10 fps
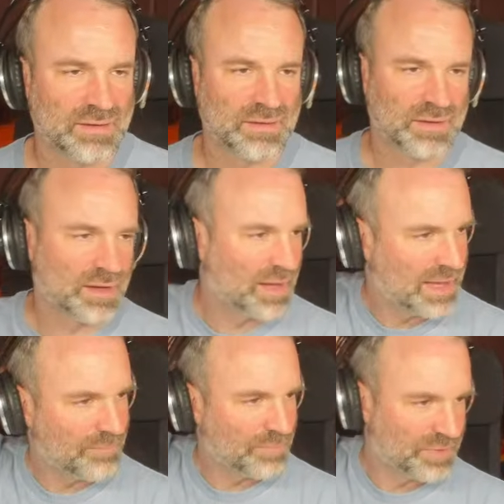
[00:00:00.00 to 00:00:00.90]
I
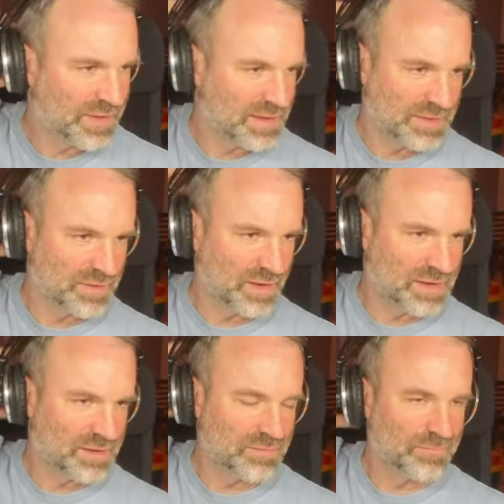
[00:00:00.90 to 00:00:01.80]
am thinking that I
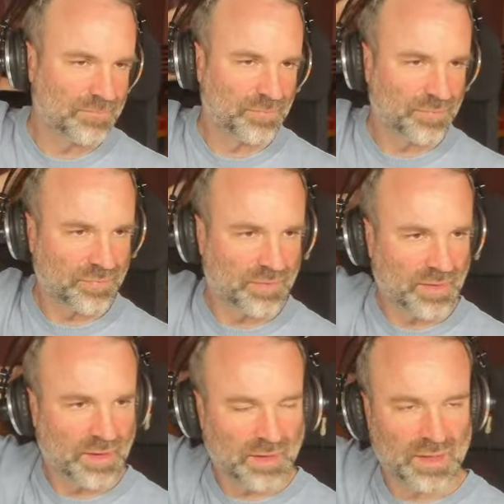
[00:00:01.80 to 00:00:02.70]

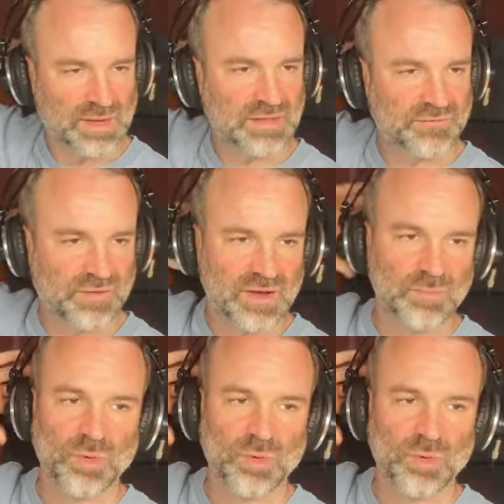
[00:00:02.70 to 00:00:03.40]
need to find a more